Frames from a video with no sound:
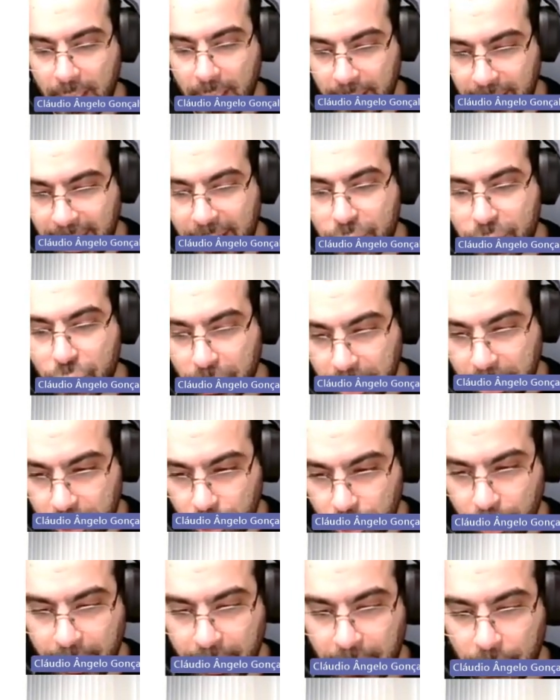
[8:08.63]
and then actually
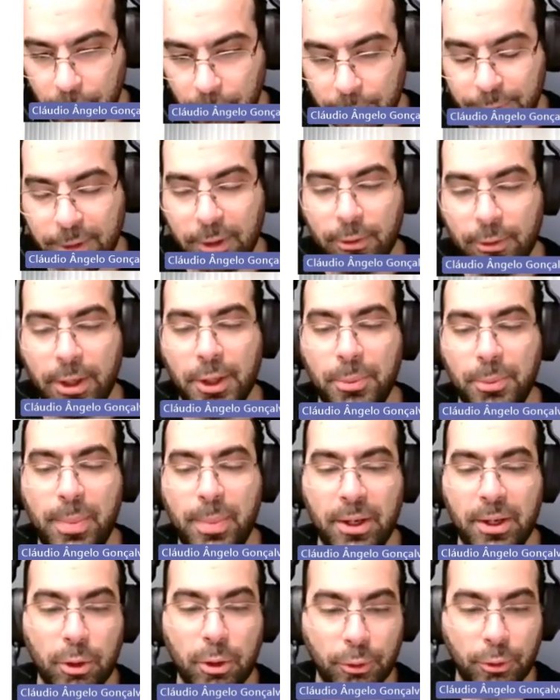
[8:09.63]
trying to figure
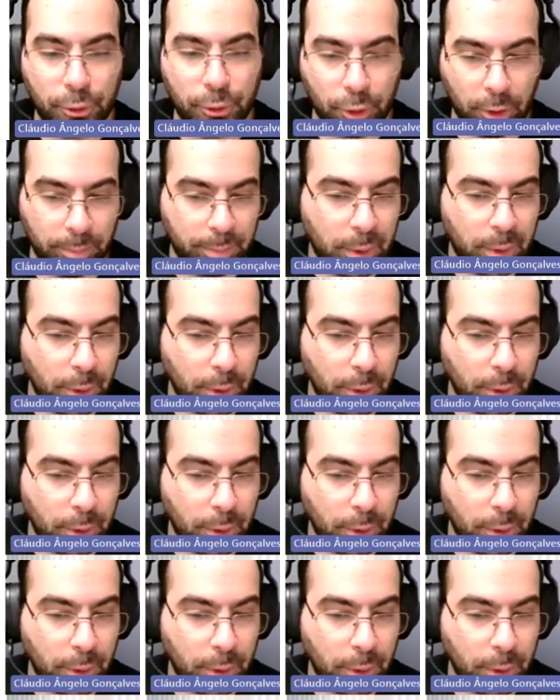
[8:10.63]
out better control